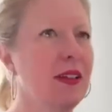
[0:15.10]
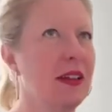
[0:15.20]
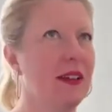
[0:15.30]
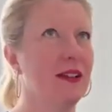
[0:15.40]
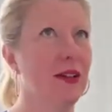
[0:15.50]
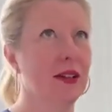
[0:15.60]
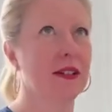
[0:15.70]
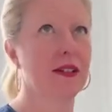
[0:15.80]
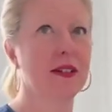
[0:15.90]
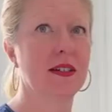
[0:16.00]
I look
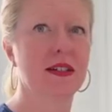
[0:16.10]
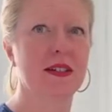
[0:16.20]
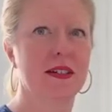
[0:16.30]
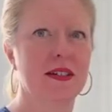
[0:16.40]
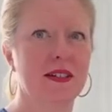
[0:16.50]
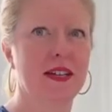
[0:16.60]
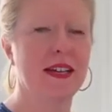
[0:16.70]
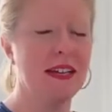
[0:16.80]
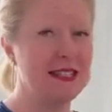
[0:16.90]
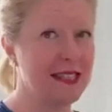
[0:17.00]

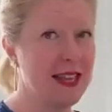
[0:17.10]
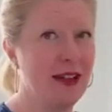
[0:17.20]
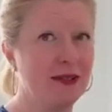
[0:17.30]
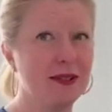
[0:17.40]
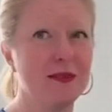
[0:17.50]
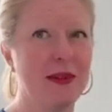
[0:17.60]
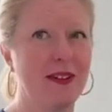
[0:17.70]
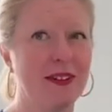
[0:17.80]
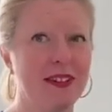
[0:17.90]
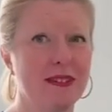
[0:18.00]
and I sound
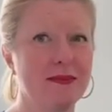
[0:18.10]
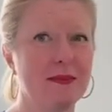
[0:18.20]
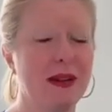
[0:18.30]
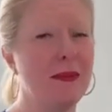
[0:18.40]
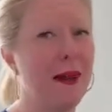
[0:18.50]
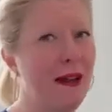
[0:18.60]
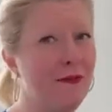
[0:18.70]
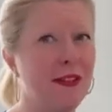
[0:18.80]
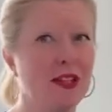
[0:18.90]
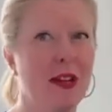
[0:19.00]
American, but I'm half
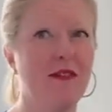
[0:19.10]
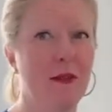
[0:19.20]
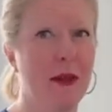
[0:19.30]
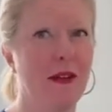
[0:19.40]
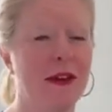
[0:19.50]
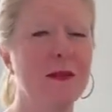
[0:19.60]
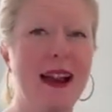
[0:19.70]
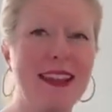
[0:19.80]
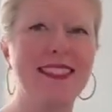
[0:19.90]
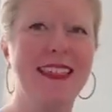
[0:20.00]
French, half American, but
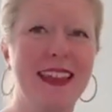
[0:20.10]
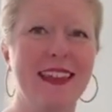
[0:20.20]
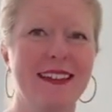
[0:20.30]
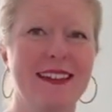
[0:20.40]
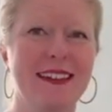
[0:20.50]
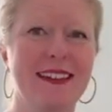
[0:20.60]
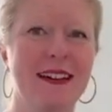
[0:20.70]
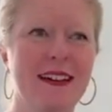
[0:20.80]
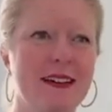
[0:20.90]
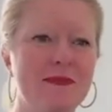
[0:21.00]
I think
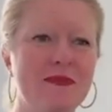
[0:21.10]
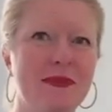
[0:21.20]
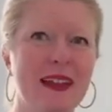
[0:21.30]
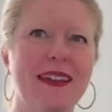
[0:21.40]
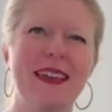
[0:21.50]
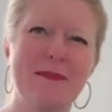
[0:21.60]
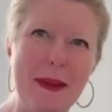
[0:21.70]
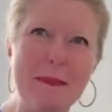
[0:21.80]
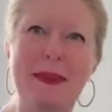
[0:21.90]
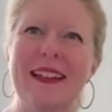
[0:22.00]
my
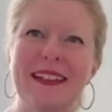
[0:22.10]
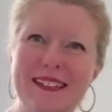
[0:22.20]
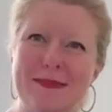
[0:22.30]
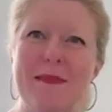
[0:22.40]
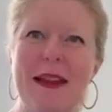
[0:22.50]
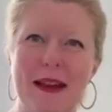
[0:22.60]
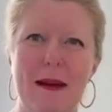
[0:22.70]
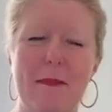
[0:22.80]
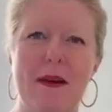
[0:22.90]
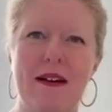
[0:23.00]
blood is made
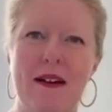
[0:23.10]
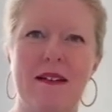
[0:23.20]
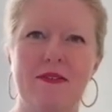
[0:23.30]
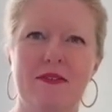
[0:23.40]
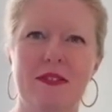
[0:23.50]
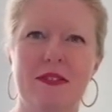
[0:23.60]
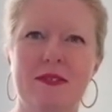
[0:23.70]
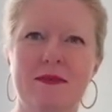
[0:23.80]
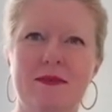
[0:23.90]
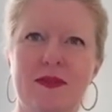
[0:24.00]
up of
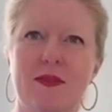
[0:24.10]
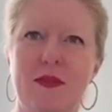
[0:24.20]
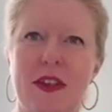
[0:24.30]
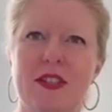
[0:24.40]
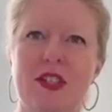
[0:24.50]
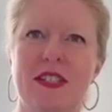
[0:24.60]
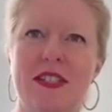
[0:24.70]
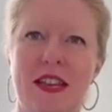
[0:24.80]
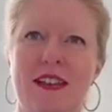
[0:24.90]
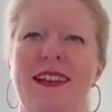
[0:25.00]
French
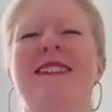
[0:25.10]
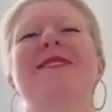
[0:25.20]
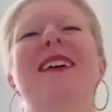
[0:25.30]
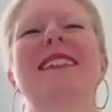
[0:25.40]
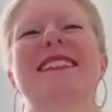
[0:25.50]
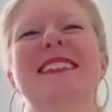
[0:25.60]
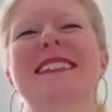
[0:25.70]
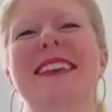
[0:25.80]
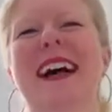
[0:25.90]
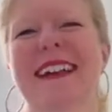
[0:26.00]
and
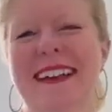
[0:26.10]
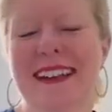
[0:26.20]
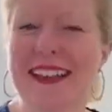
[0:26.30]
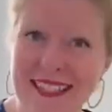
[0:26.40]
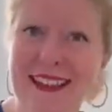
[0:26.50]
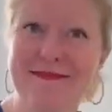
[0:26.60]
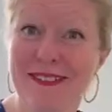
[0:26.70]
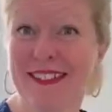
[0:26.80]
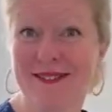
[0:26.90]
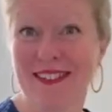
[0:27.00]
Italian. I think I'm
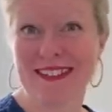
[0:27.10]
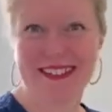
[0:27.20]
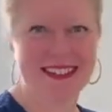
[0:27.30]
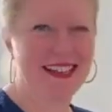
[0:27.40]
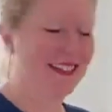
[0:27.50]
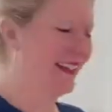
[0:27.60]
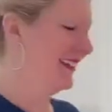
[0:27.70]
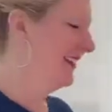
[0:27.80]
really French Italian.